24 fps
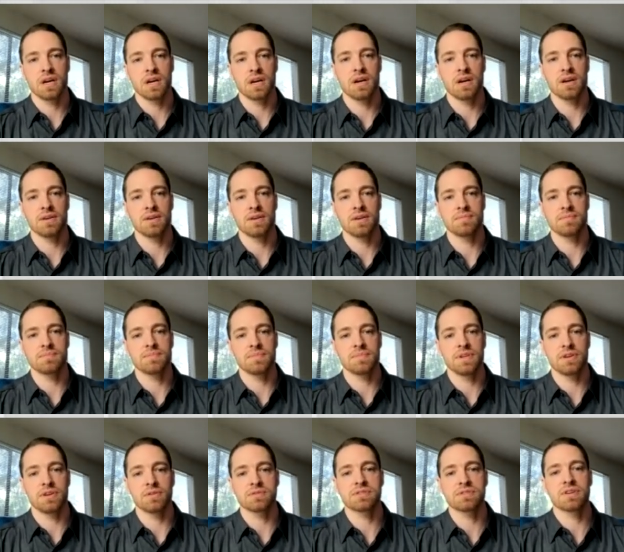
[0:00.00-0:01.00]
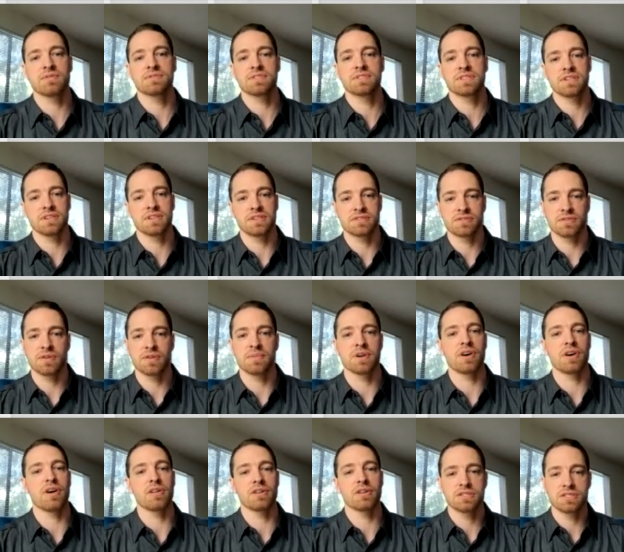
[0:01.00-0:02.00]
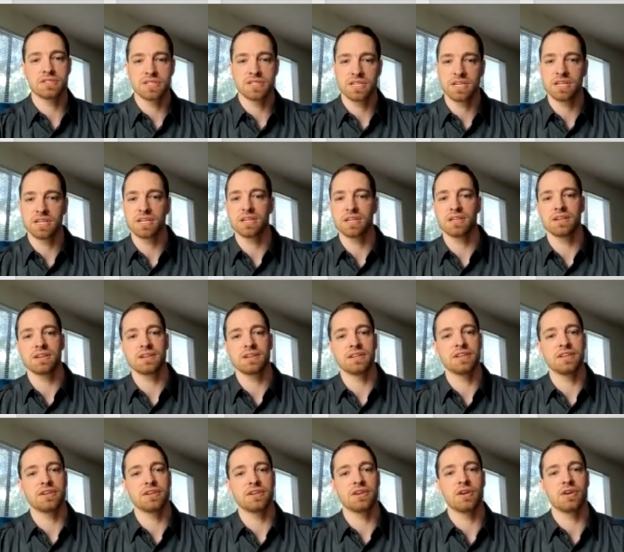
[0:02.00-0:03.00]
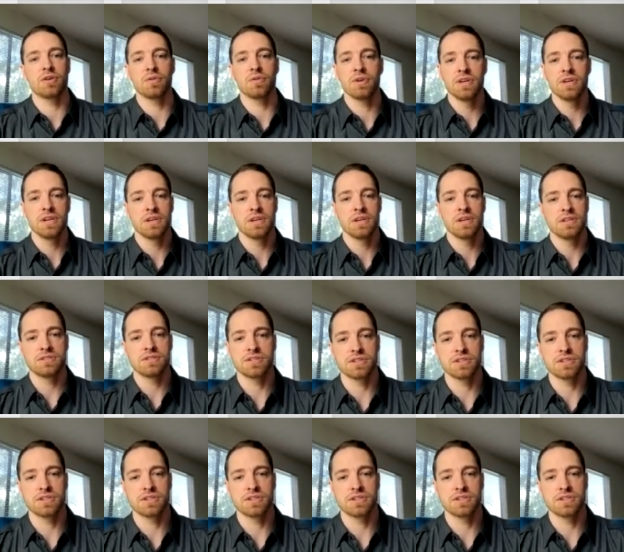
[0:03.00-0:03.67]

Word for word: you know services criminology uh, you know to